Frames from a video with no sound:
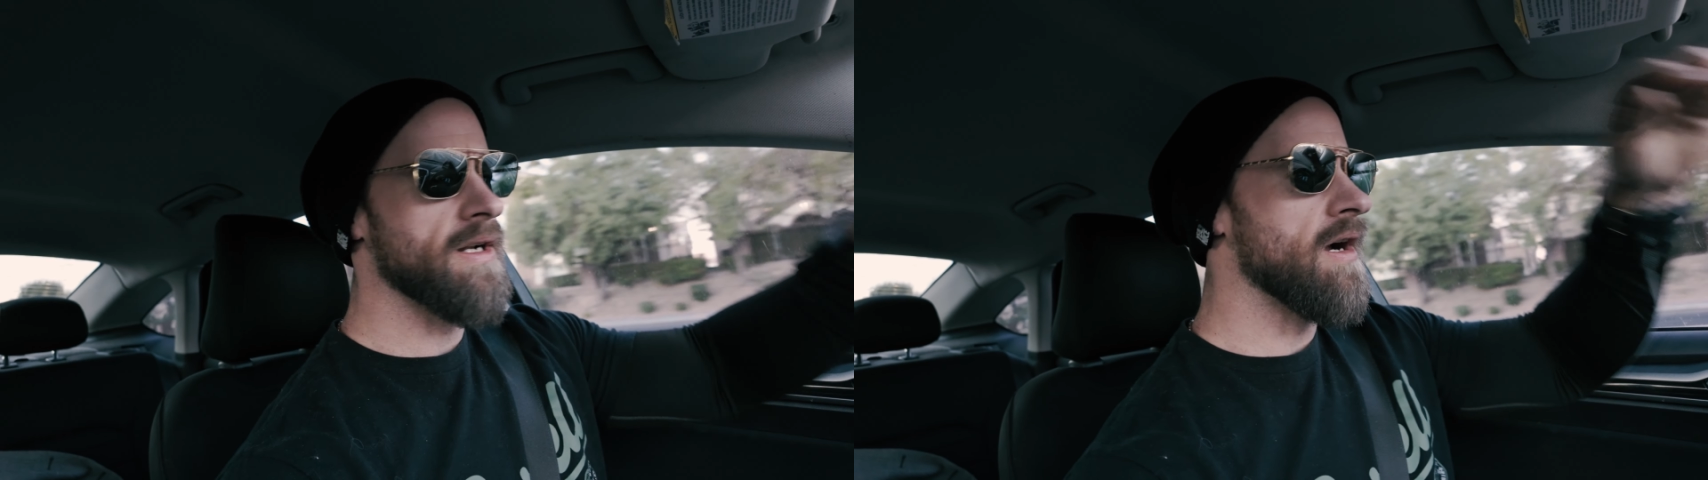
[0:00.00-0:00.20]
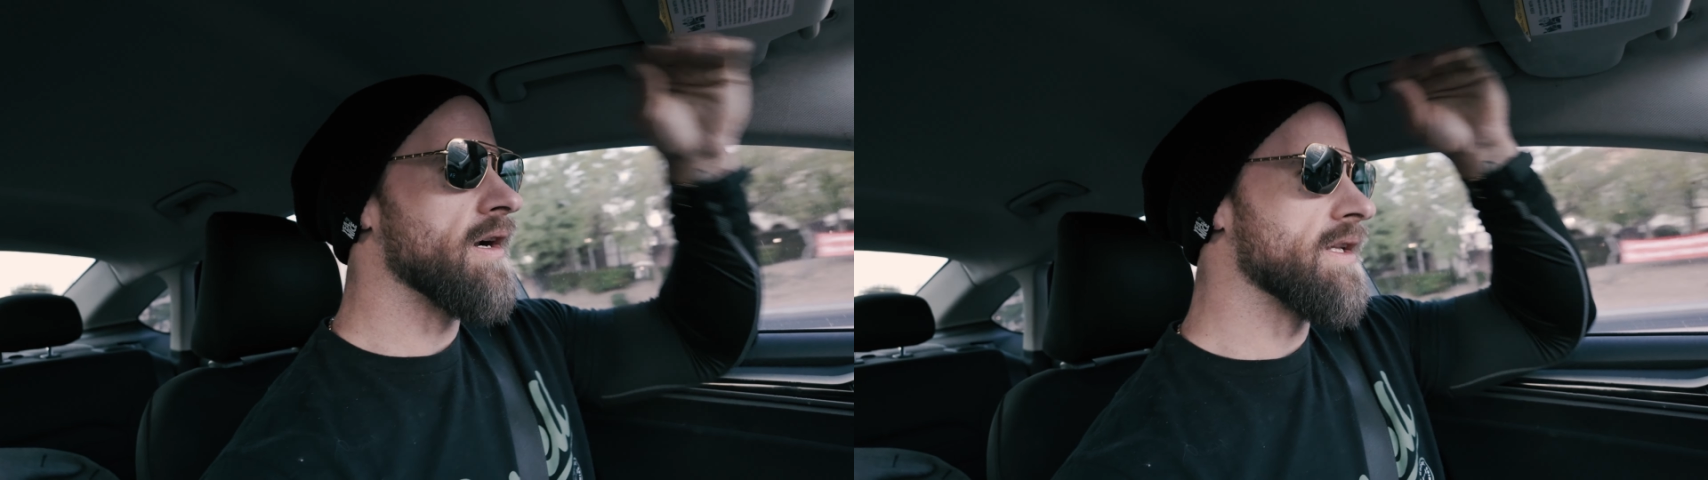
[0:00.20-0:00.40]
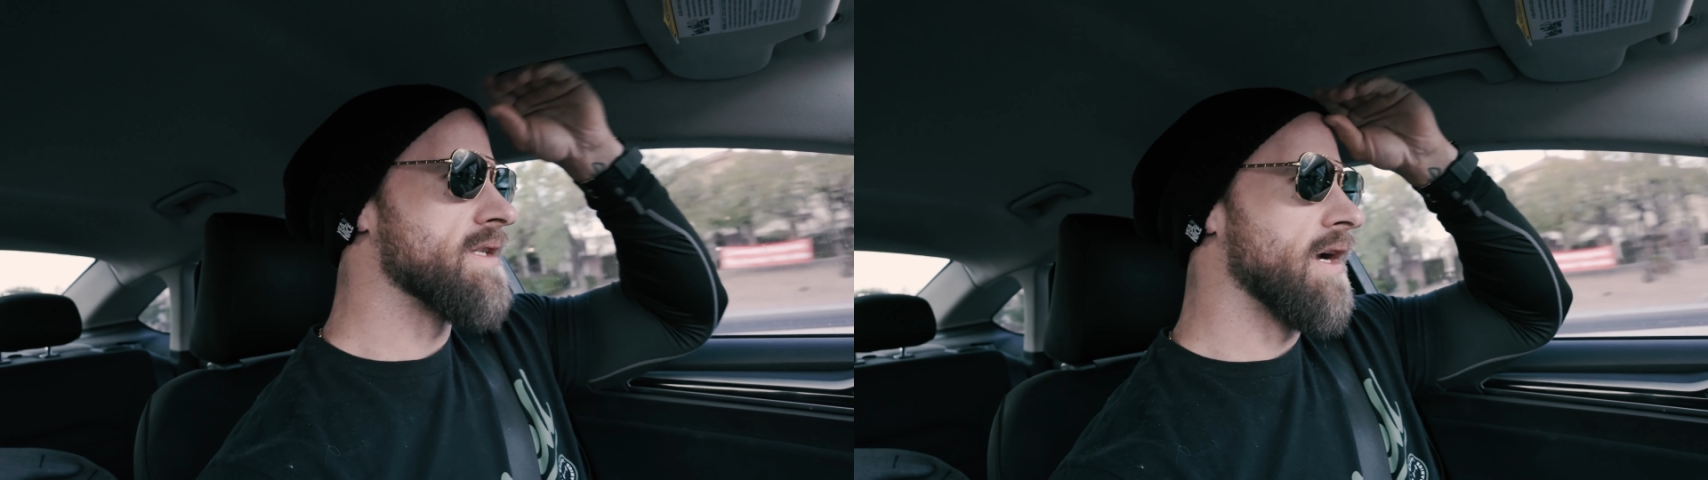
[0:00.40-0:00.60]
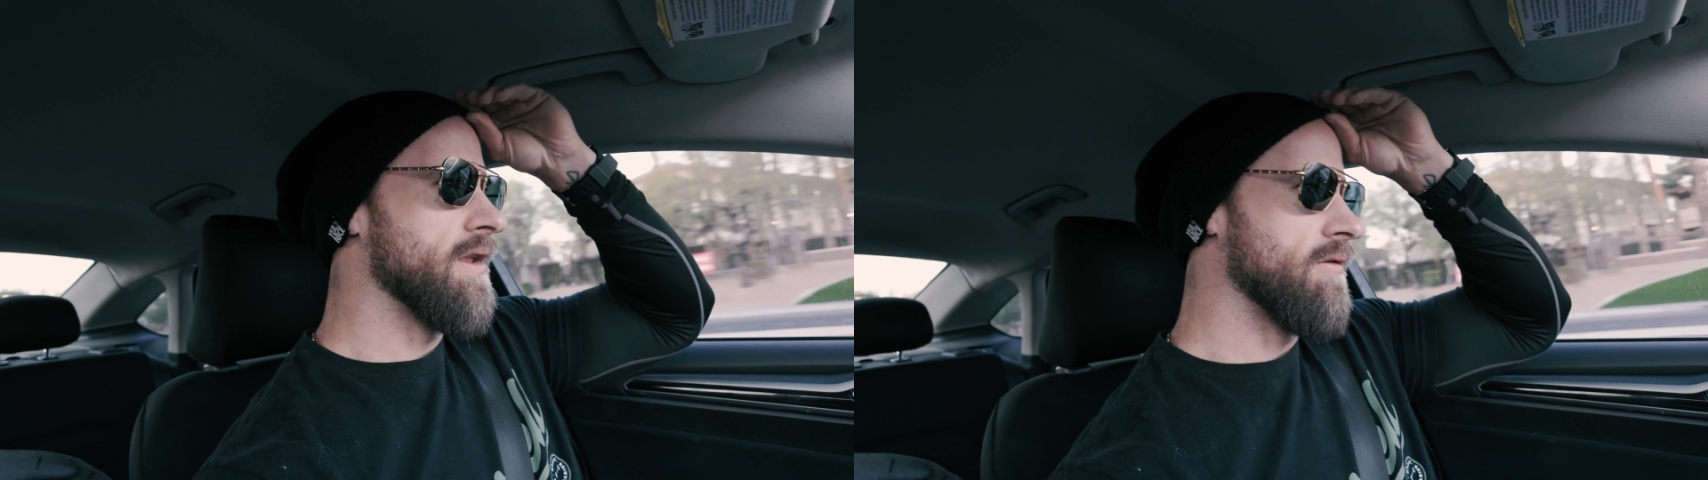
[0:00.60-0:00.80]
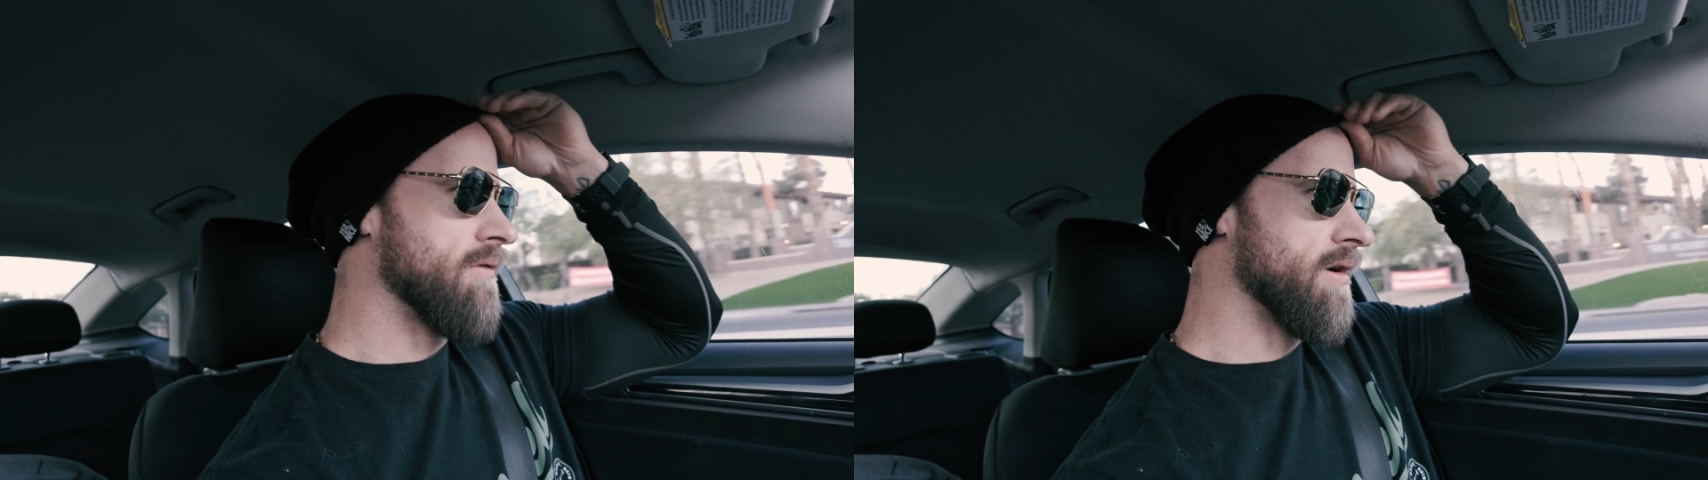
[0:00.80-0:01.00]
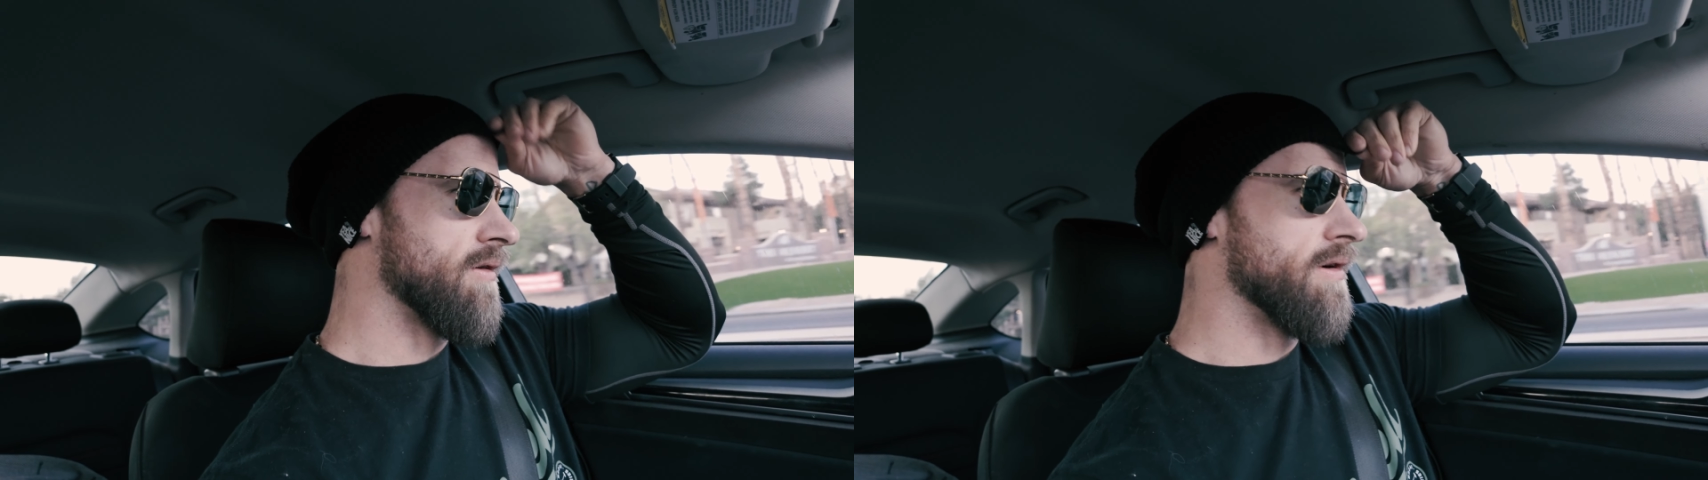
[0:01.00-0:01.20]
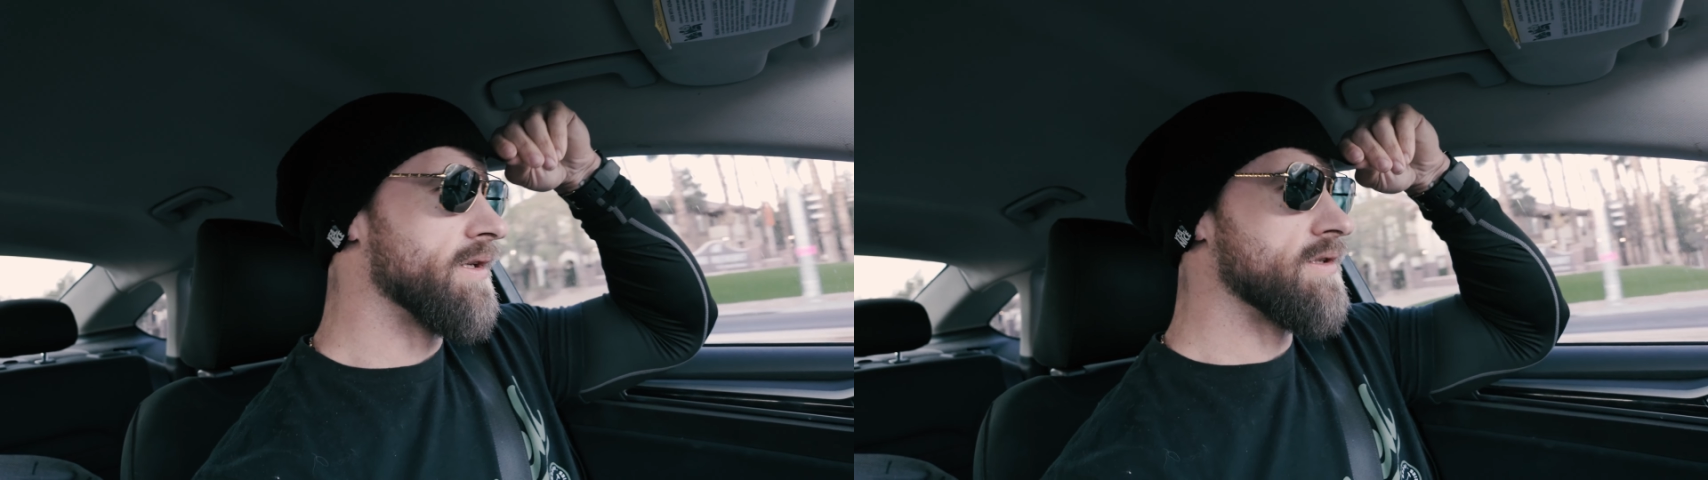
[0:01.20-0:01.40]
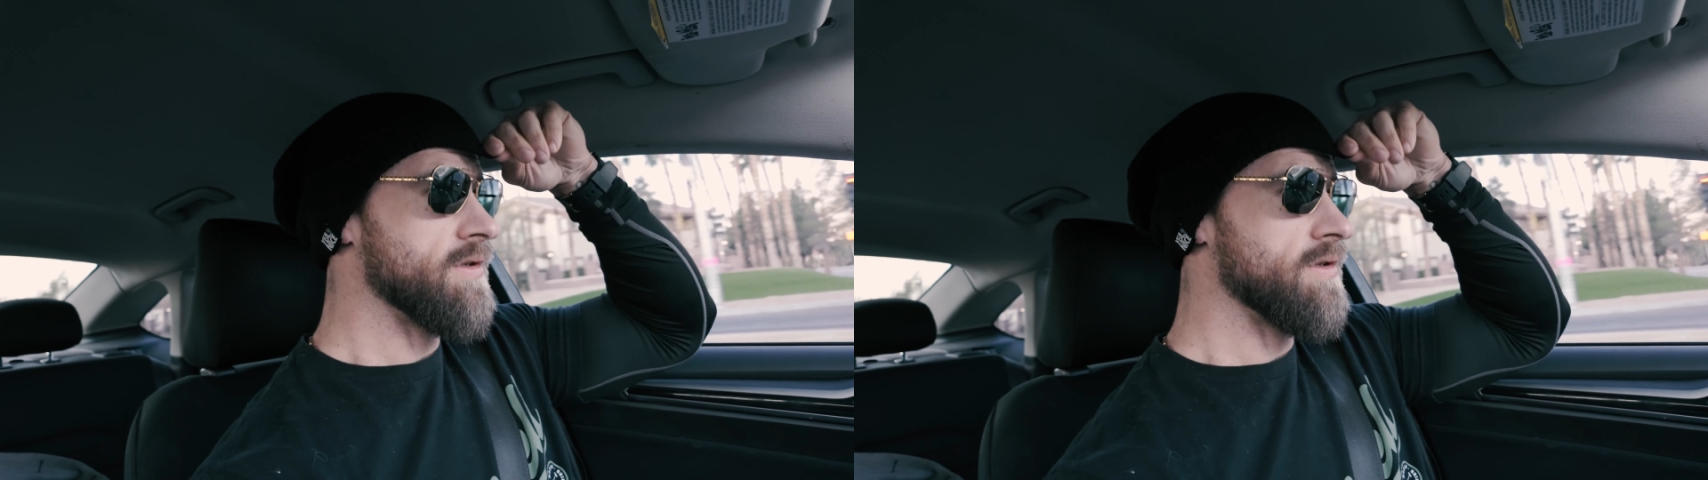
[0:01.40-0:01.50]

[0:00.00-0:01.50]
can already tell that we're going